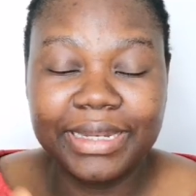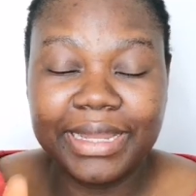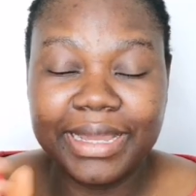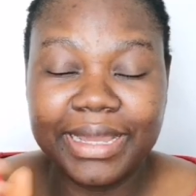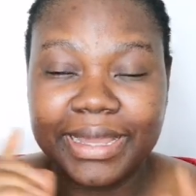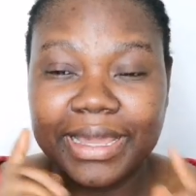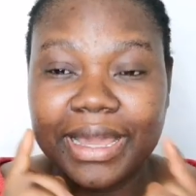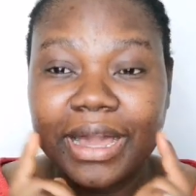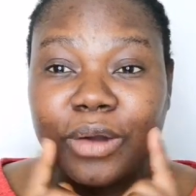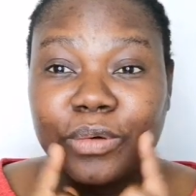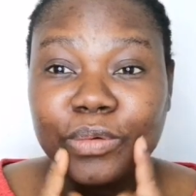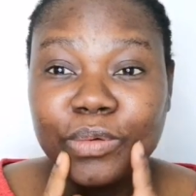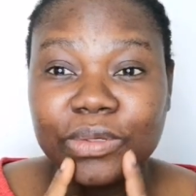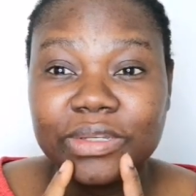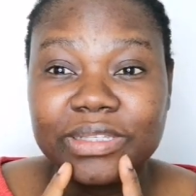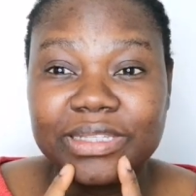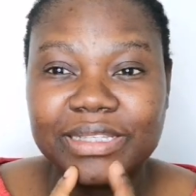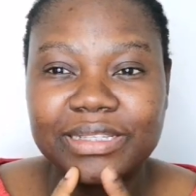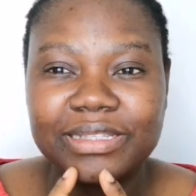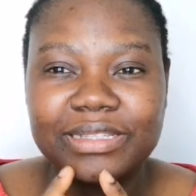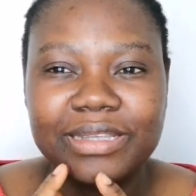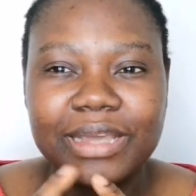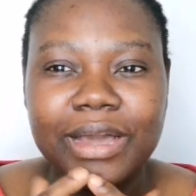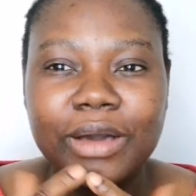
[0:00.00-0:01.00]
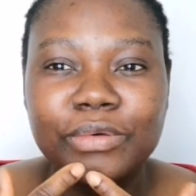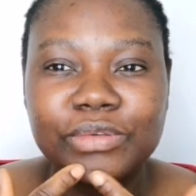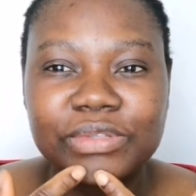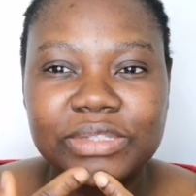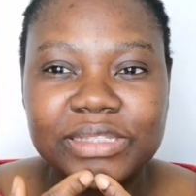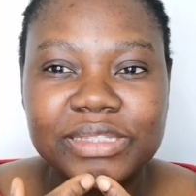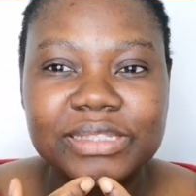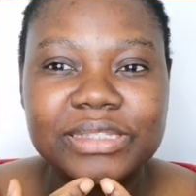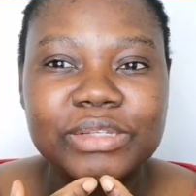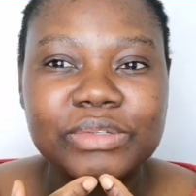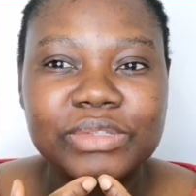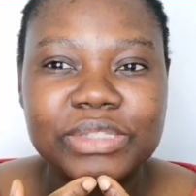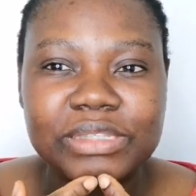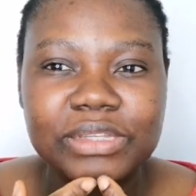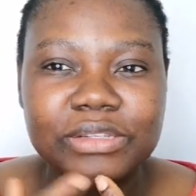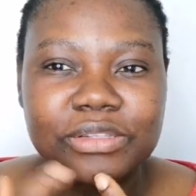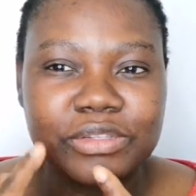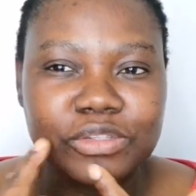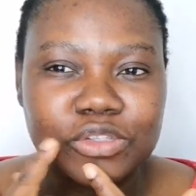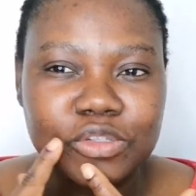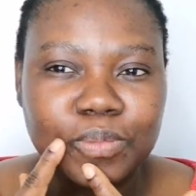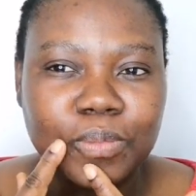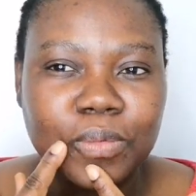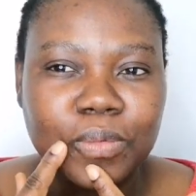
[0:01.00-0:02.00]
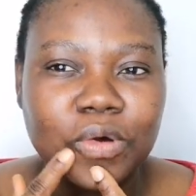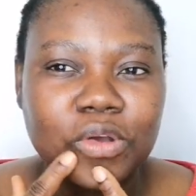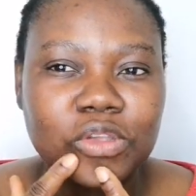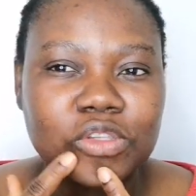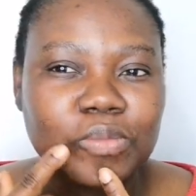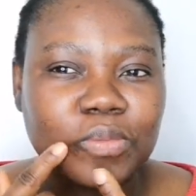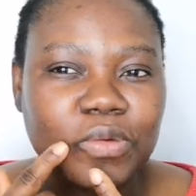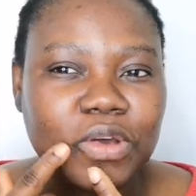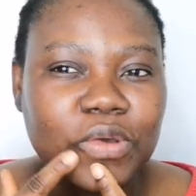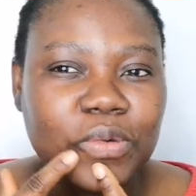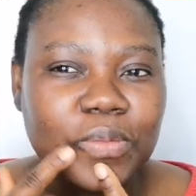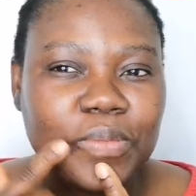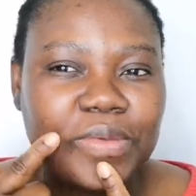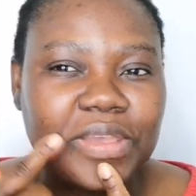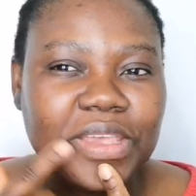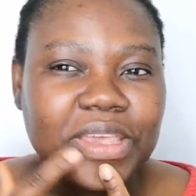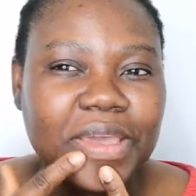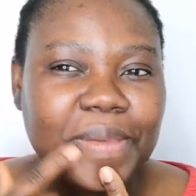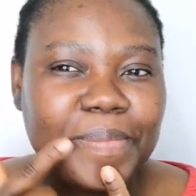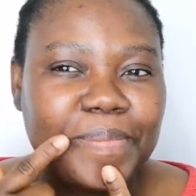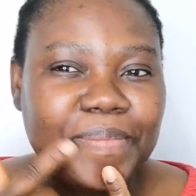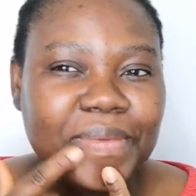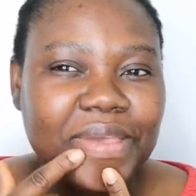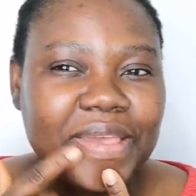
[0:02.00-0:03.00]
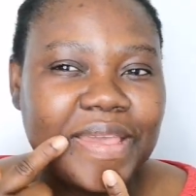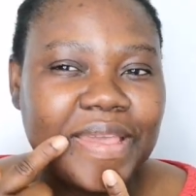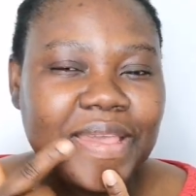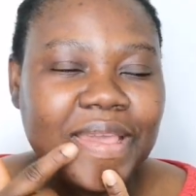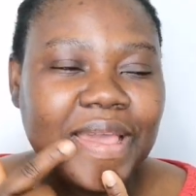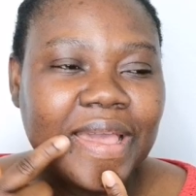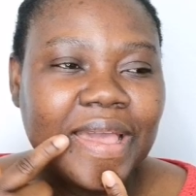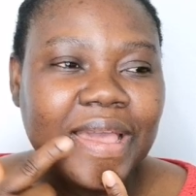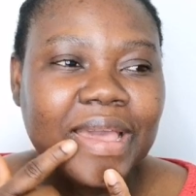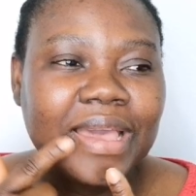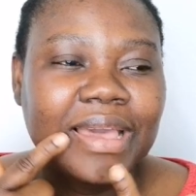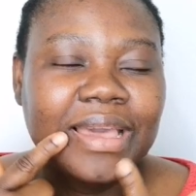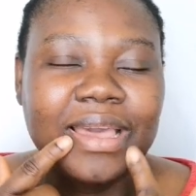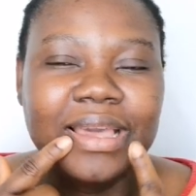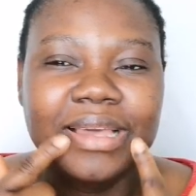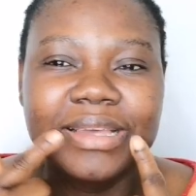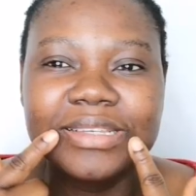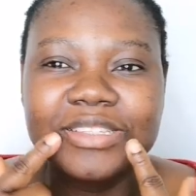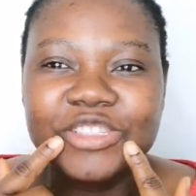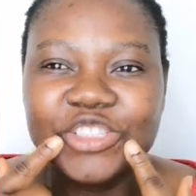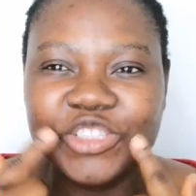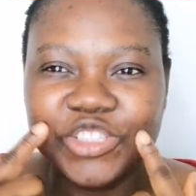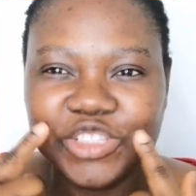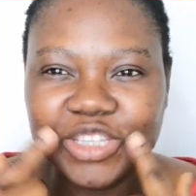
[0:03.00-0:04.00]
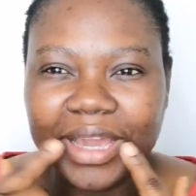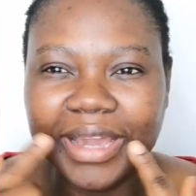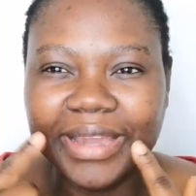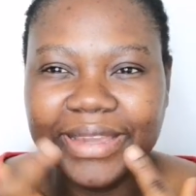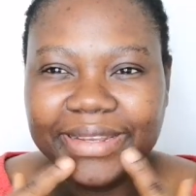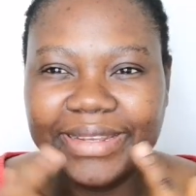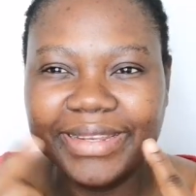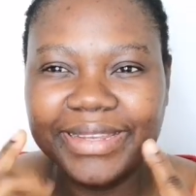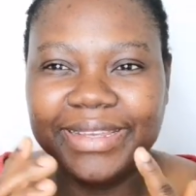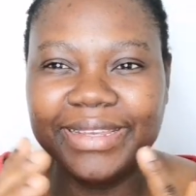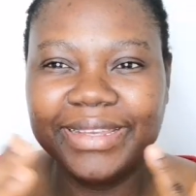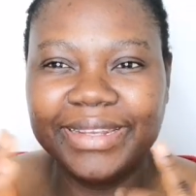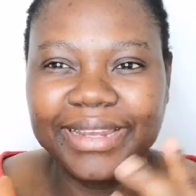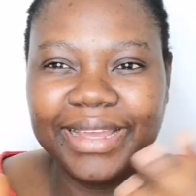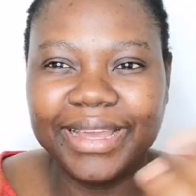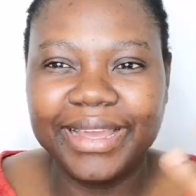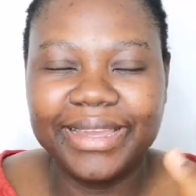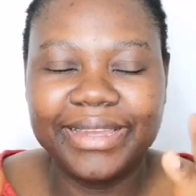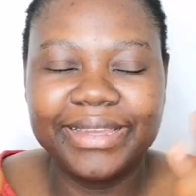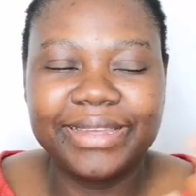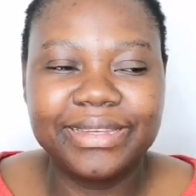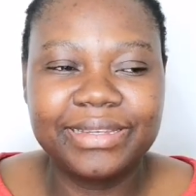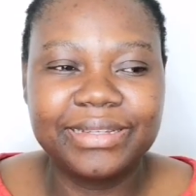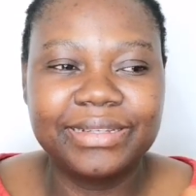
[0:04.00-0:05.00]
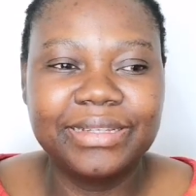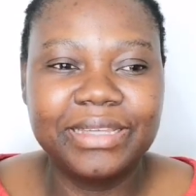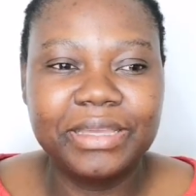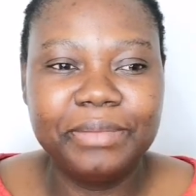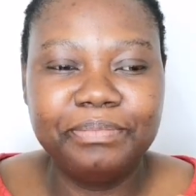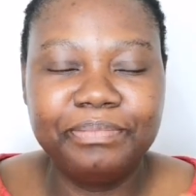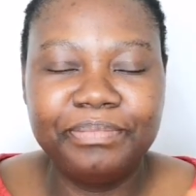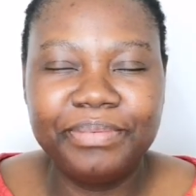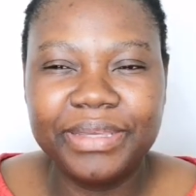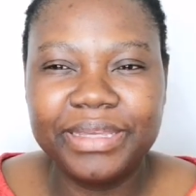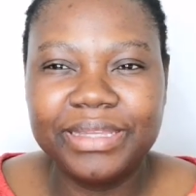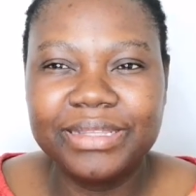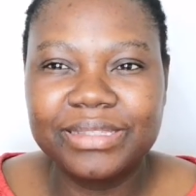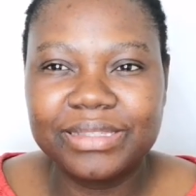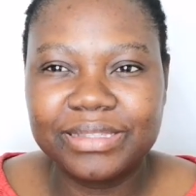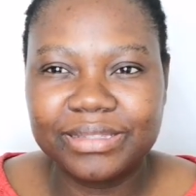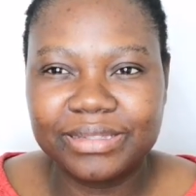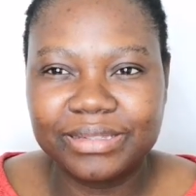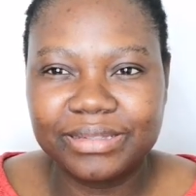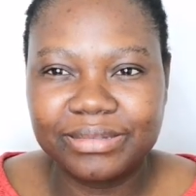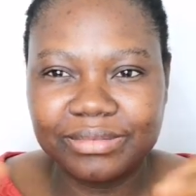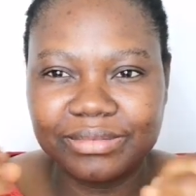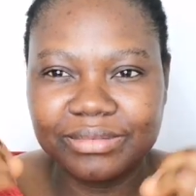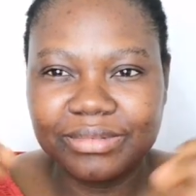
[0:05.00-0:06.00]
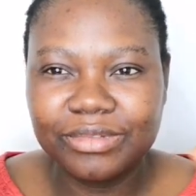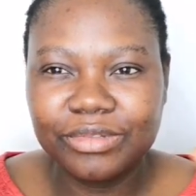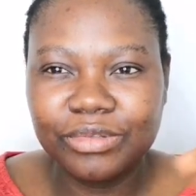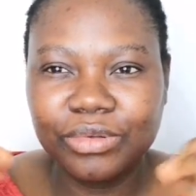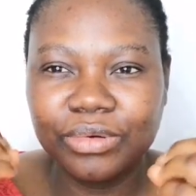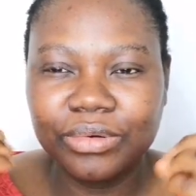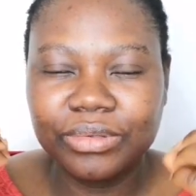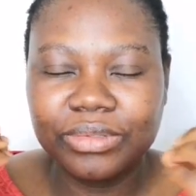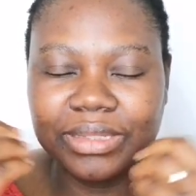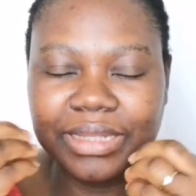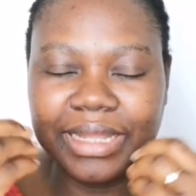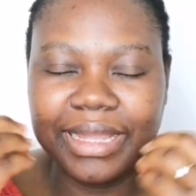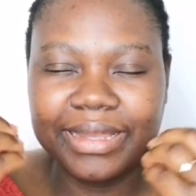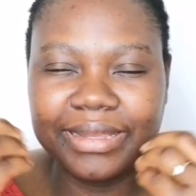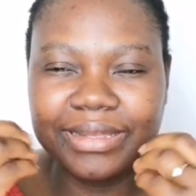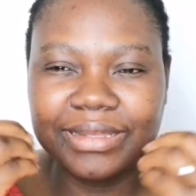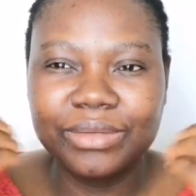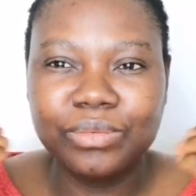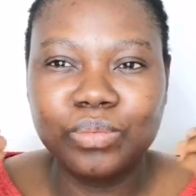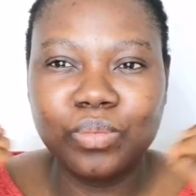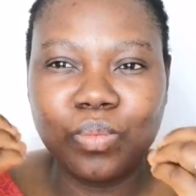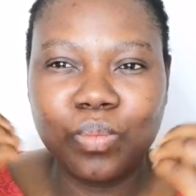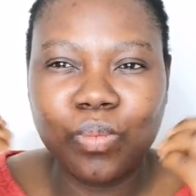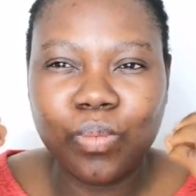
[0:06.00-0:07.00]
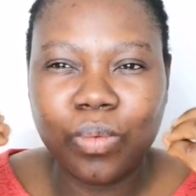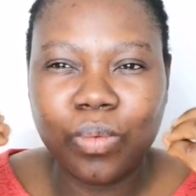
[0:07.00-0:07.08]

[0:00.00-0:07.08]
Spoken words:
Like I will not see I will still see the spot, but it will be a bit shiny, like a bit, you know, like